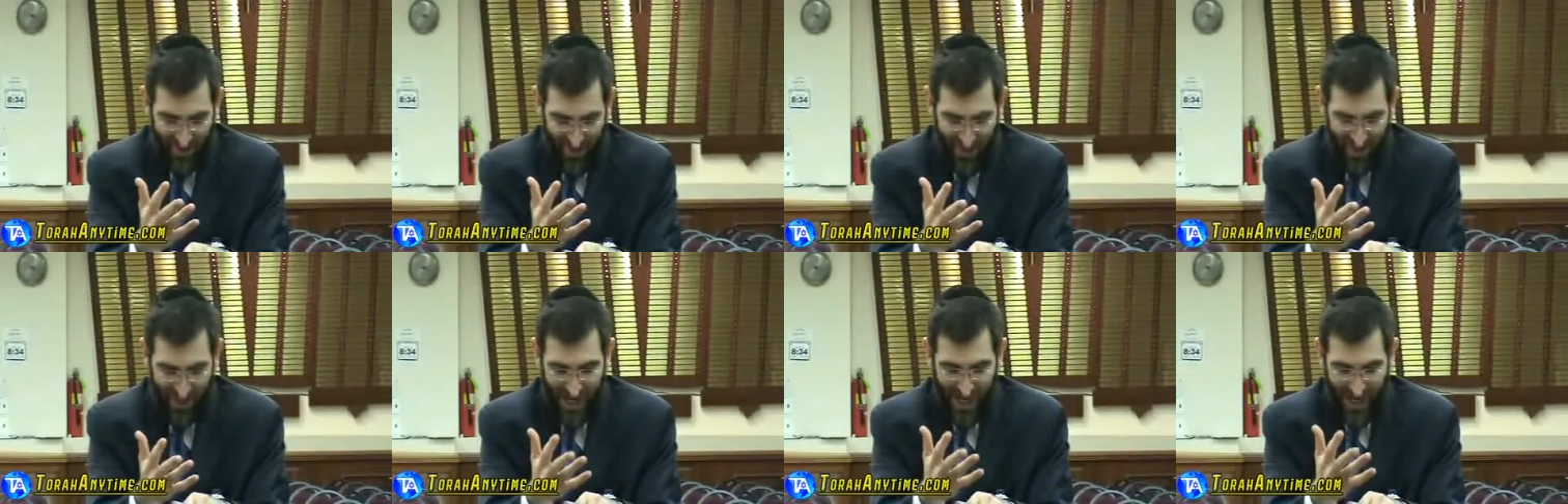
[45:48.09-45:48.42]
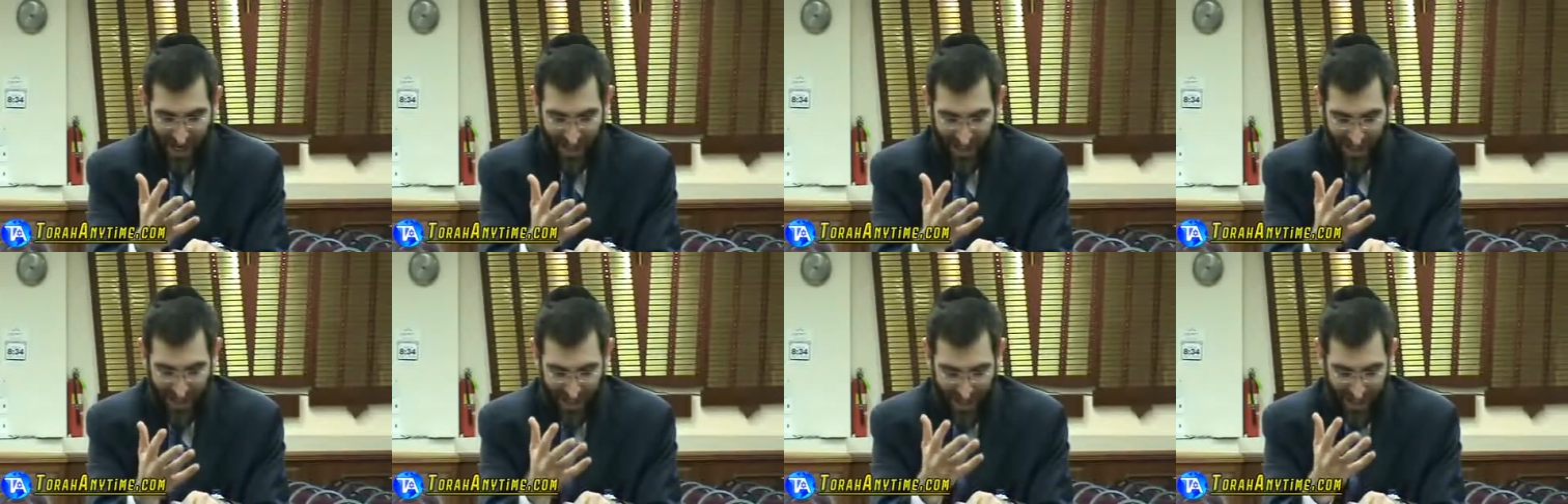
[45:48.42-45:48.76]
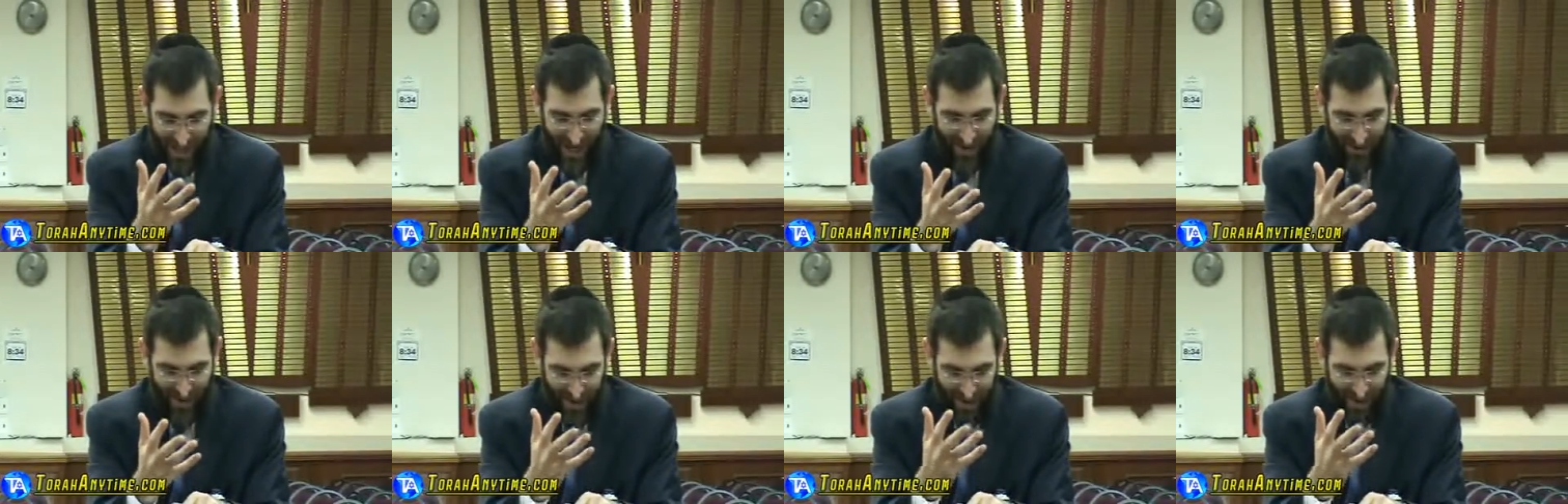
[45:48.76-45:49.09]
But this asks
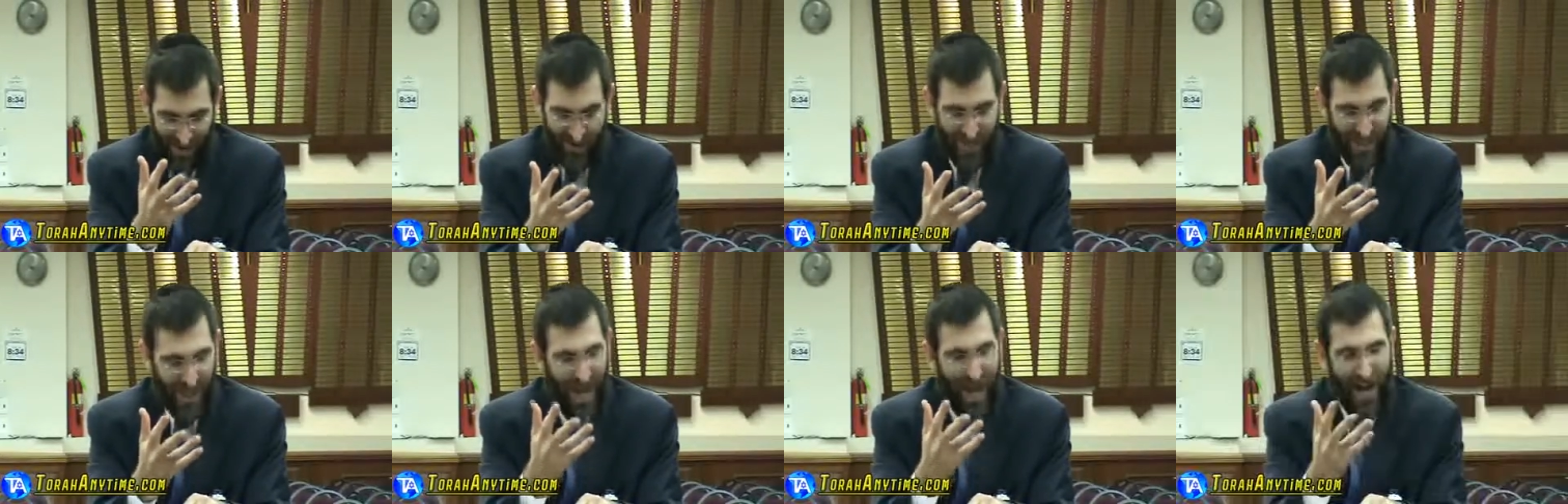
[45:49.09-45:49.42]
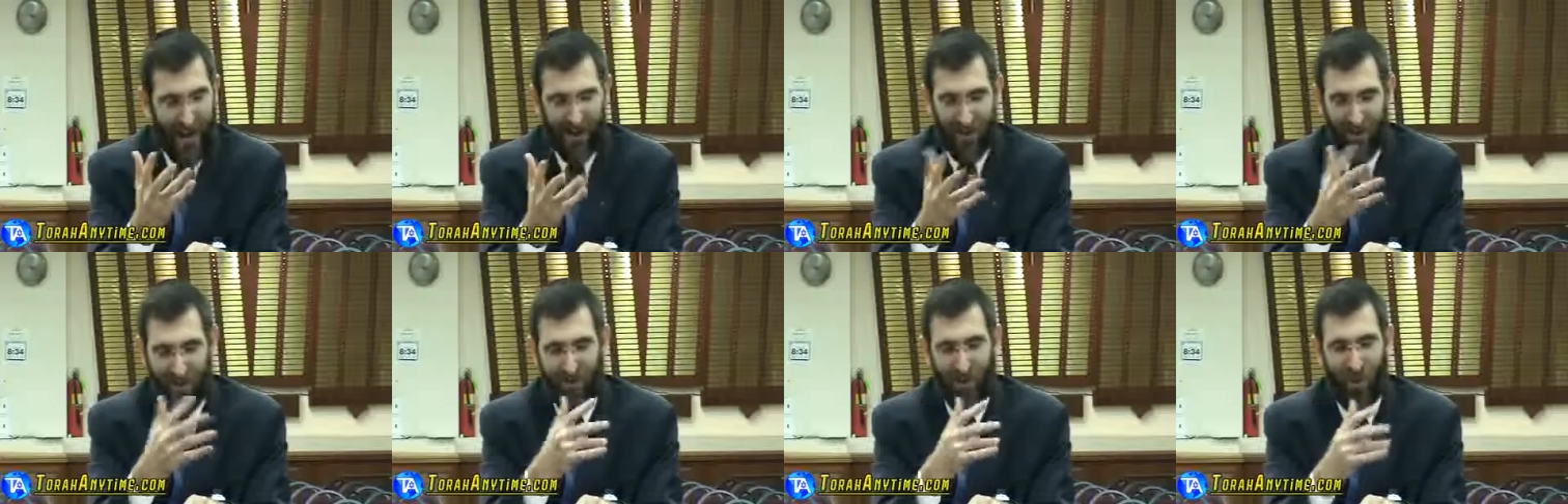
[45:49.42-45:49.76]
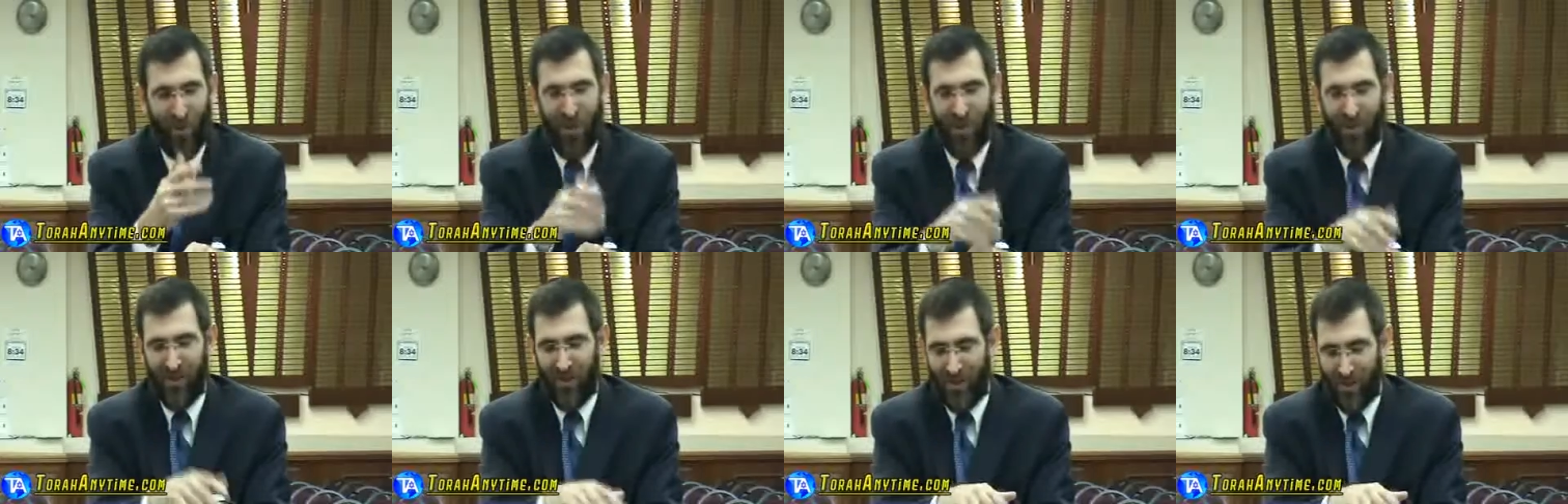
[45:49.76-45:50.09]
this guy, but there is a hierarchy
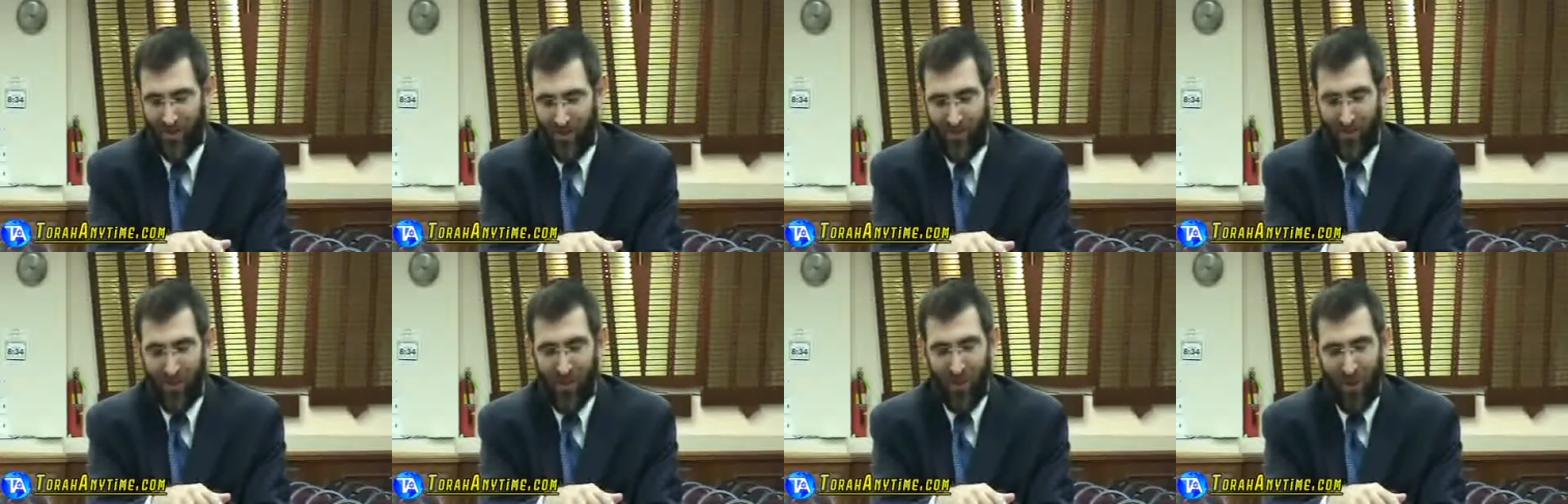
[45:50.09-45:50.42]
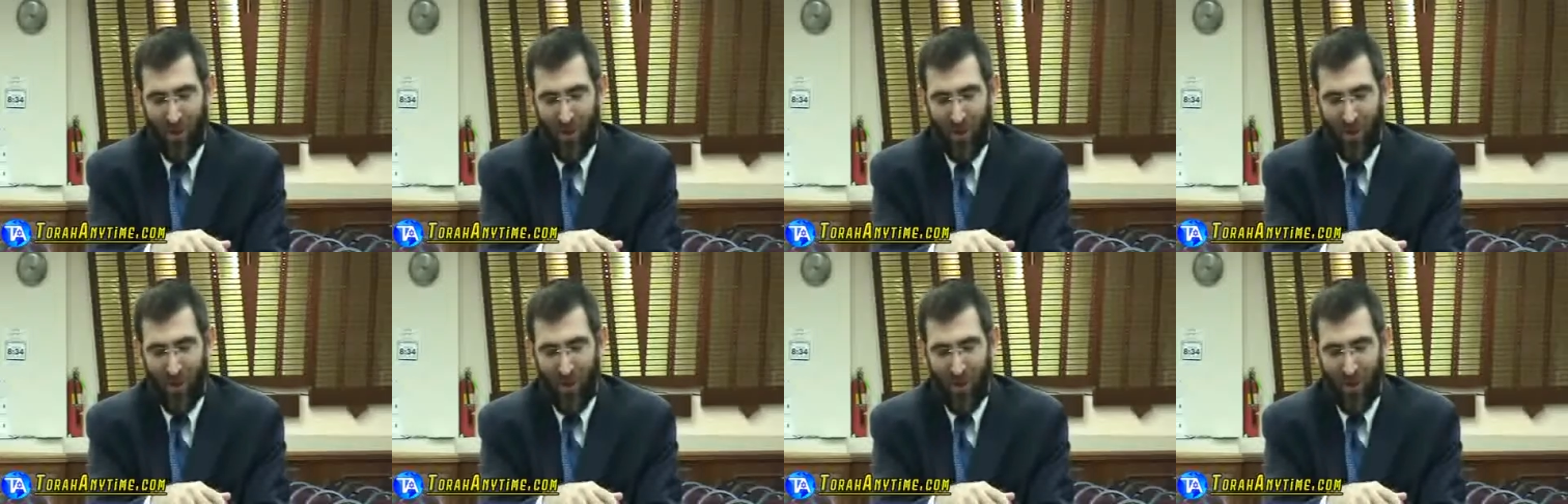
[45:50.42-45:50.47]
of questions.